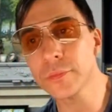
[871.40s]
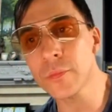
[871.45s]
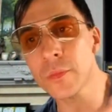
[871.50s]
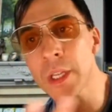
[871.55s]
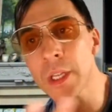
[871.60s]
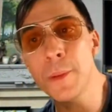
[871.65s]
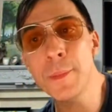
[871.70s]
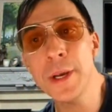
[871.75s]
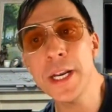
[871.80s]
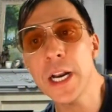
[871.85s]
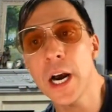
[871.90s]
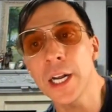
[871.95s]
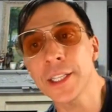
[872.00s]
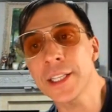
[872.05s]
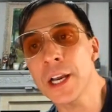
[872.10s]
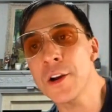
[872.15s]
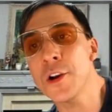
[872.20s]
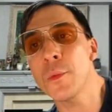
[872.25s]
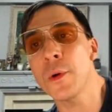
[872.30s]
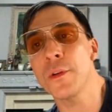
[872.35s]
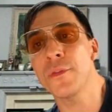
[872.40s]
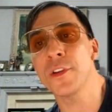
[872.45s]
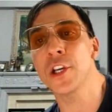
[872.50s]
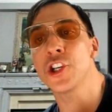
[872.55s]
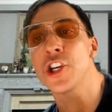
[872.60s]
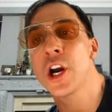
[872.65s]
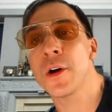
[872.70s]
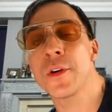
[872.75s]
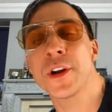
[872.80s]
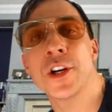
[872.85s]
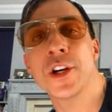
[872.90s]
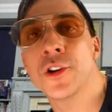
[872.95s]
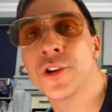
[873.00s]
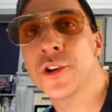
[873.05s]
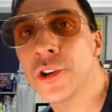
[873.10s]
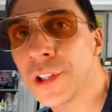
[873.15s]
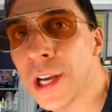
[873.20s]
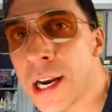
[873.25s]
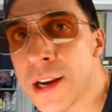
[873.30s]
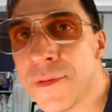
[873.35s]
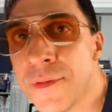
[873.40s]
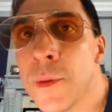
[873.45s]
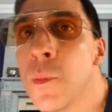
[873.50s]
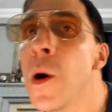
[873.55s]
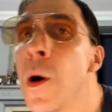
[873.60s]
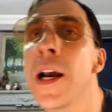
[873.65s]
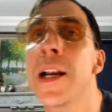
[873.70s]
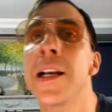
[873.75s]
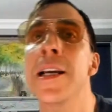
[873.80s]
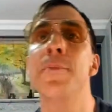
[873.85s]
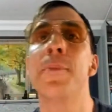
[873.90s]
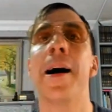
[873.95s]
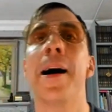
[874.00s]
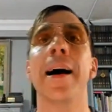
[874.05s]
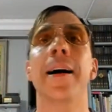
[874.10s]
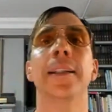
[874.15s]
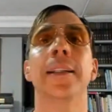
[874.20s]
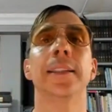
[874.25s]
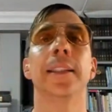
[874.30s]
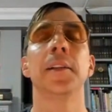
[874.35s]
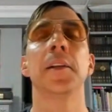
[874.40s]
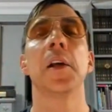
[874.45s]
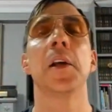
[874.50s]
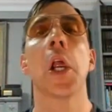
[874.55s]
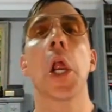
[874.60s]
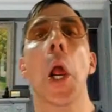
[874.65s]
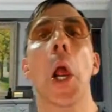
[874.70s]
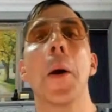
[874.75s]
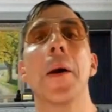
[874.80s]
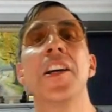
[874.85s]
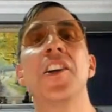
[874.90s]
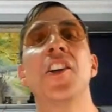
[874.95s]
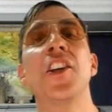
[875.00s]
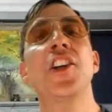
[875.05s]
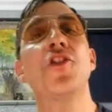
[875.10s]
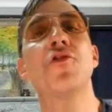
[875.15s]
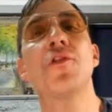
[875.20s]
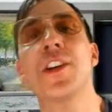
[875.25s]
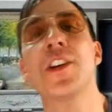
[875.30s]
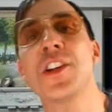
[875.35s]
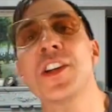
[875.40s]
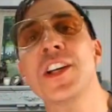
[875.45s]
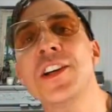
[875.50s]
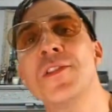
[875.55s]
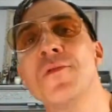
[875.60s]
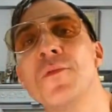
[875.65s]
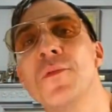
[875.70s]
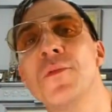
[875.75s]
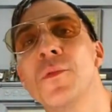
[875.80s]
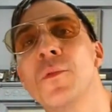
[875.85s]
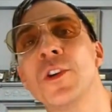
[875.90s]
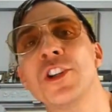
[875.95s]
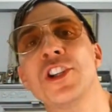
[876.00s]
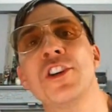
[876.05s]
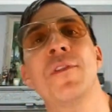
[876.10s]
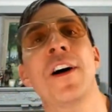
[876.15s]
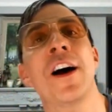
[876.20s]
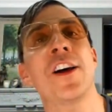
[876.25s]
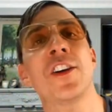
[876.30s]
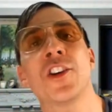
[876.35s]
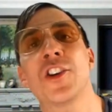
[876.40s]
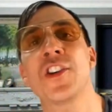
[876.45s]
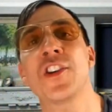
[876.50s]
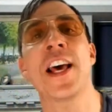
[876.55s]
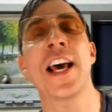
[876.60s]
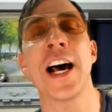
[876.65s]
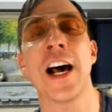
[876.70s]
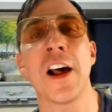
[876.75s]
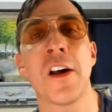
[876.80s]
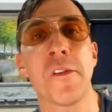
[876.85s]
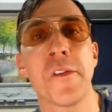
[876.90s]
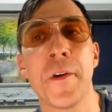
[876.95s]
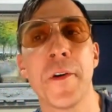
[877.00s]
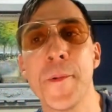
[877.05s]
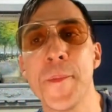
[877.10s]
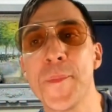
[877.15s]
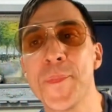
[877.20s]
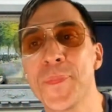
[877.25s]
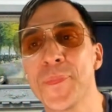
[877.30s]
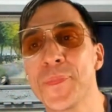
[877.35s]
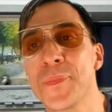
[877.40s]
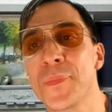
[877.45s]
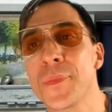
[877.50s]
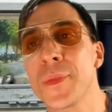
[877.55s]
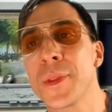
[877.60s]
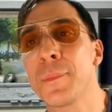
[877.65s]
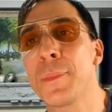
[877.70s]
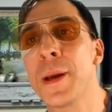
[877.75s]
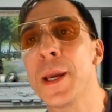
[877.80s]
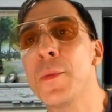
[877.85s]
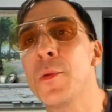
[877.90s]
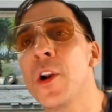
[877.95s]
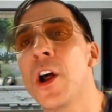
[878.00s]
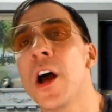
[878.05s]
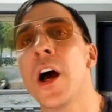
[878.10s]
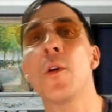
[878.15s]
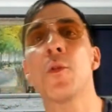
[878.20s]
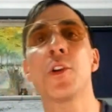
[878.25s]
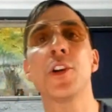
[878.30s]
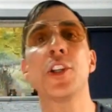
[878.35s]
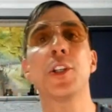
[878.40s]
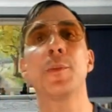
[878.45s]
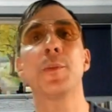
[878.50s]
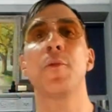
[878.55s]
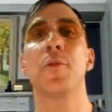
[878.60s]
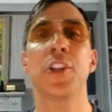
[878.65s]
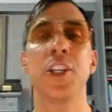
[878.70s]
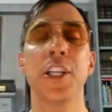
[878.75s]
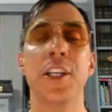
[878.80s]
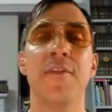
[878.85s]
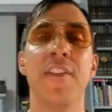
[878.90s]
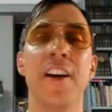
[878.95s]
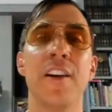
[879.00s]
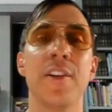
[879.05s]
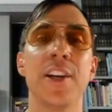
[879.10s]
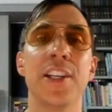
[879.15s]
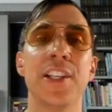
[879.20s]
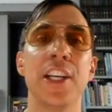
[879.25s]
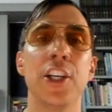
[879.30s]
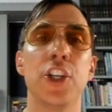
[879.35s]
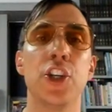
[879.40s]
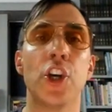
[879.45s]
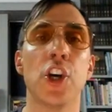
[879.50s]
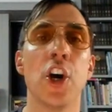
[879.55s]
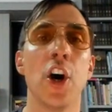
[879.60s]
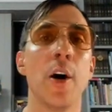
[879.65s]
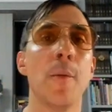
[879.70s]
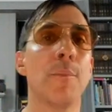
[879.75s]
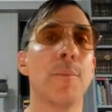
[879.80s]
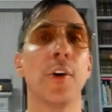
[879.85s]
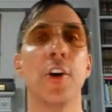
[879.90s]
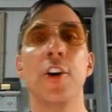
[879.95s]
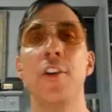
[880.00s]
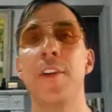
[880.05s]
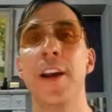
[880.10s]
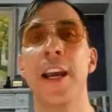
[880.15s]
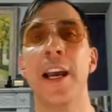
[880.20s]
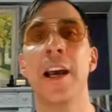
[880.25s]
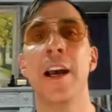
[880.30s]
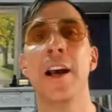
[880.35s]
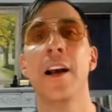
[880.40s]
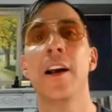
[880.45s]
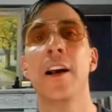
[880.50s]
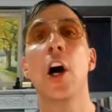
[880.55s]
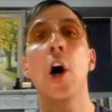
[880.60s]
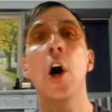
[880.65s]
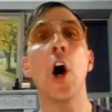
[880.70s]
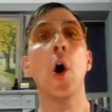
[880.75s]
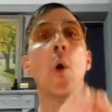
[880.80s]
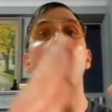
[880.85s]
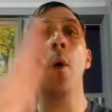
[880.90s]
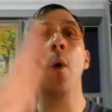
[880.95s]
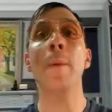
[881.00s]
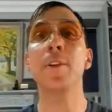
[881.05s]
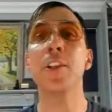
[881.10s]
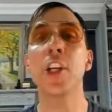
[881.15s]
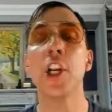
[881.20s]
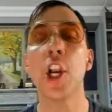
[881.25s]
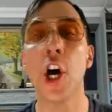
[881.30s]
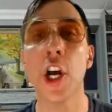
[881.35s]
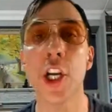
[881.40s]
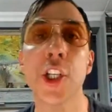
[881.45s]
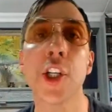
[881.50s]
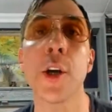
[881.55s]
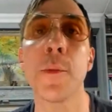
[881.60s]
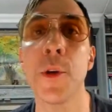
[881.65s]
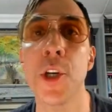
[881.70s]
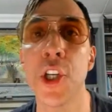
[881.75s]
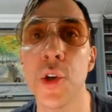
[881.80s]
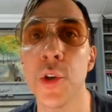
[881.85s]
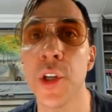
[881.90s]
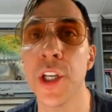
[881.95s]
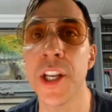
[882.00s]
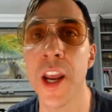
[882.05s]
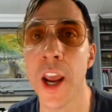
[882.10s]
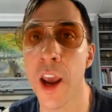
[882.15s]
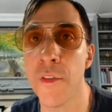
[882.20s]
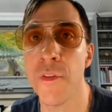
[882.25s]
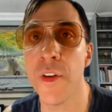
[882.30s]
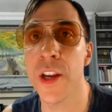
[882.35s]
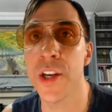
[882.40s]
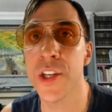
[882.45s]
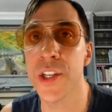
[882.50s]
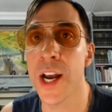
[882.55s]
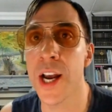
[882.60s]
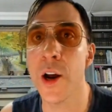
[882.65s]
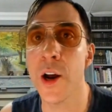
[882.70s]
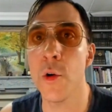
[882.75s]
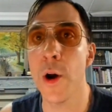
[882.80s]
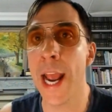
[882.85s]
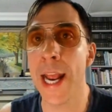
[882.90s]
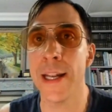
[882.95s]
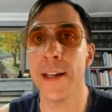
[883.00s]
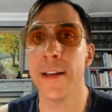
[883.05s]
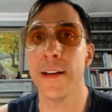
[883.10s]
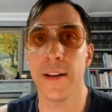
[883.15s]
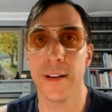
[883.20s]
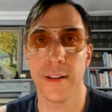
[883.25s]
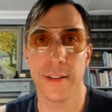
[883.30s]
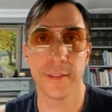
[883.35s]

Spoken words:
I mean, I don't know whether you're joking or not, David Whaley, but it's interesting what you've asked there. People are like, oh, conspiracy theories, this, you can't prove it. When was the last time you saw the DFS sale end?